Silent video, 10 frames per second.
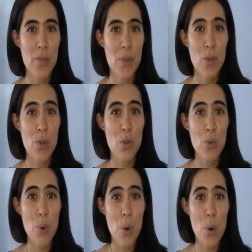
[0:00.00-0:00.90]

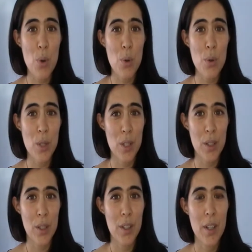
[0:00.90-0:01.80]

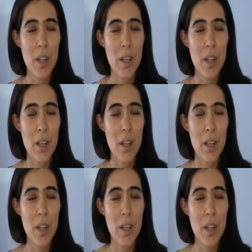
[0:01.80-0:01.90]
Stroller.